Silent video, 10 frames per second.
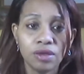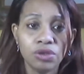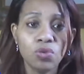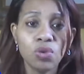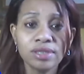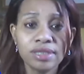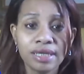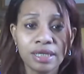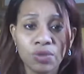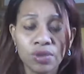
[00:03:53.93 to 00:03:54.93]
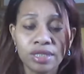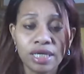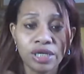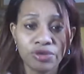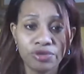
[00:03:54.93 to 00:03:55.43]
You want to
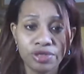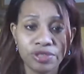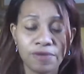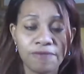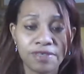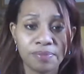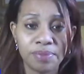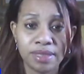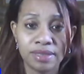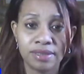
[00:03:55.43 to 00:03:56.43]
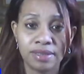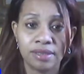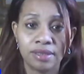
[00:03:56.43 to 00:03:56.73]
increase your visibility.